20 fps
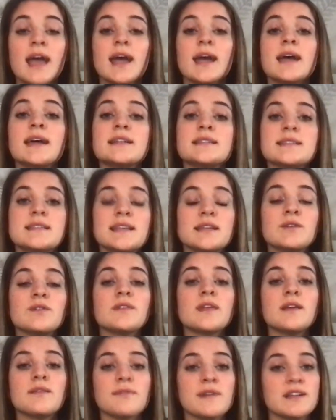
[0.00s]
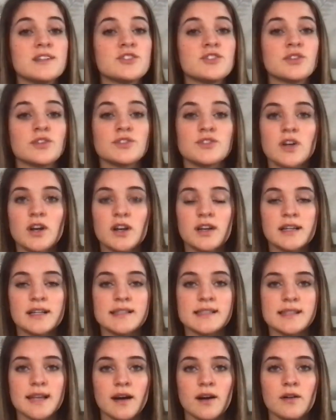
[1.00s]
until they reach their target
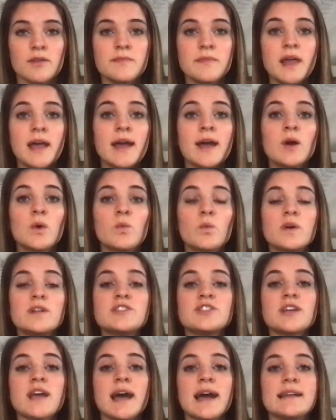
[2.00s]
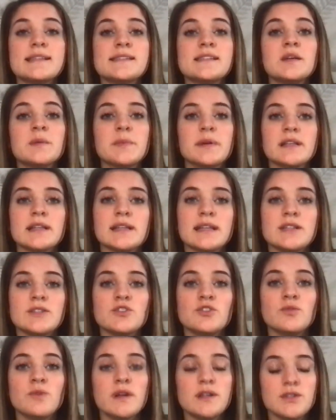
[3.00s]
cell, which has the ability
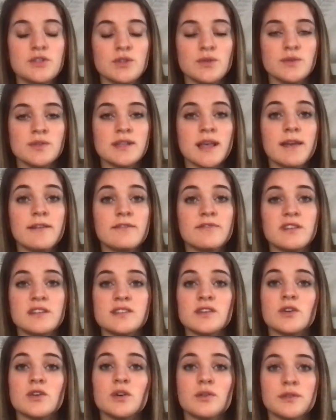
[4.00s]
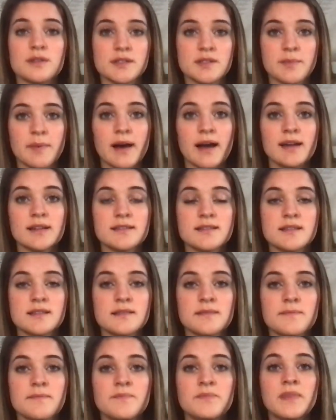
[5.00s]
to induce a physical response.
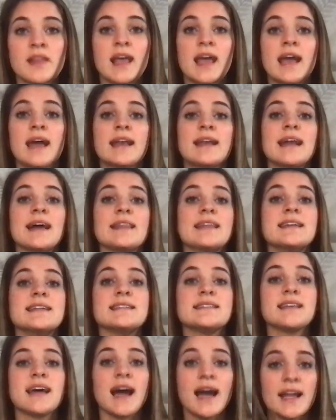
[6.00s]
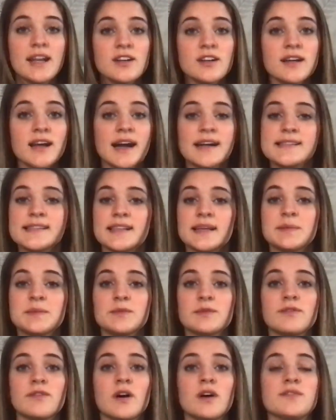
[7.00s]
Now, the entire concept
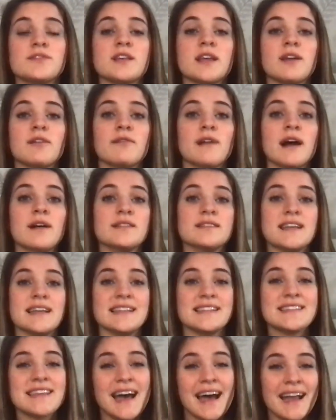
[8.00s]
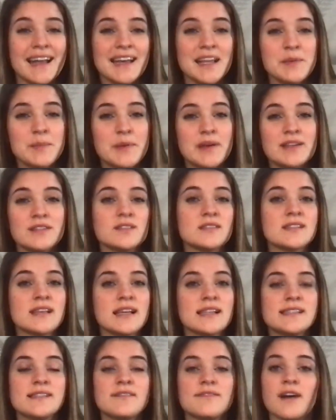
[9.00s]
revolves around a tiny
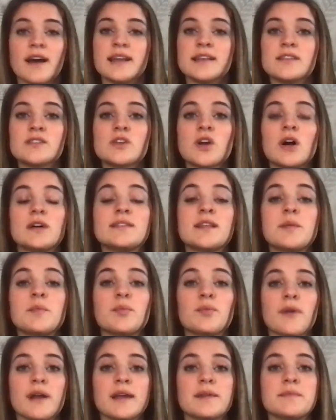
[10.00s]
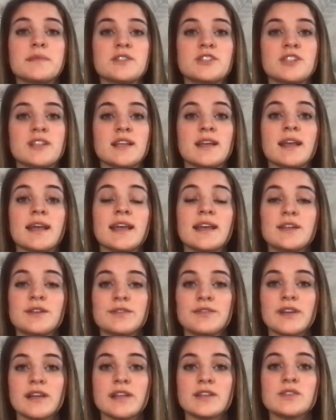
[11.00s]
pill-sized device called a brain-machine
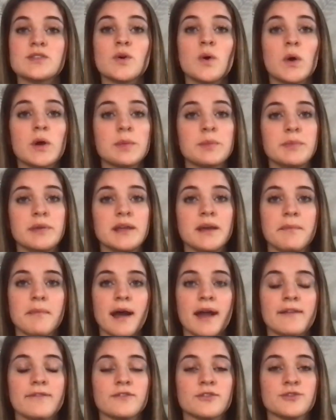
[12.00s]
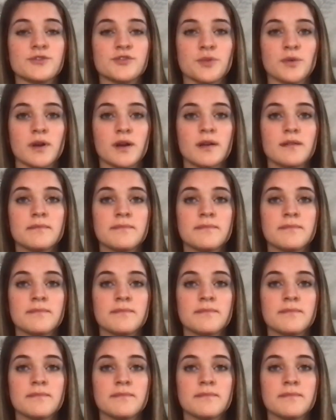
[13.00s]
interface, or BMI for short.